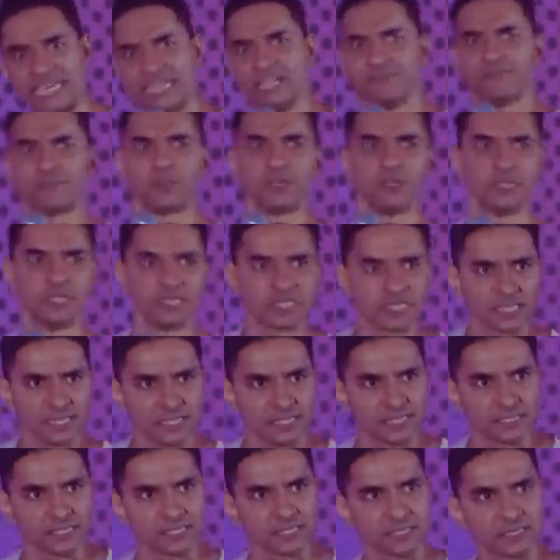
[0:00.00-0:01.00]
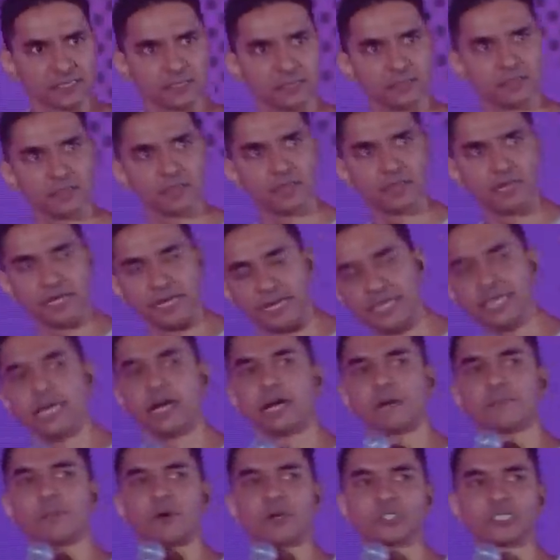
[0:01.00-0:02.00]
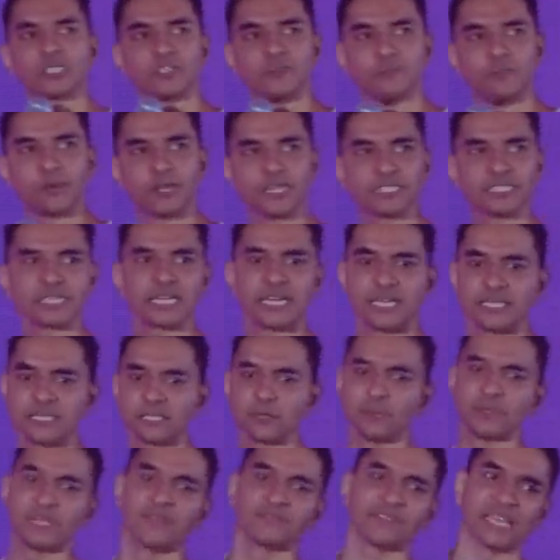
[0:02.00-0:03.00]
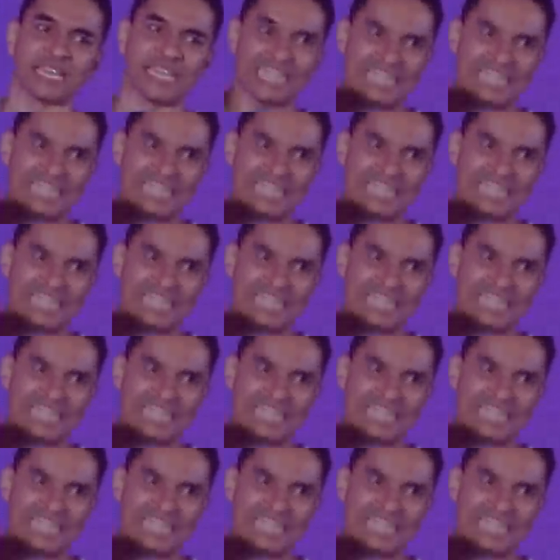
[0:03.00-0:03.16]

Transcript: eat for your disease. An ER-positive breast cancer will have to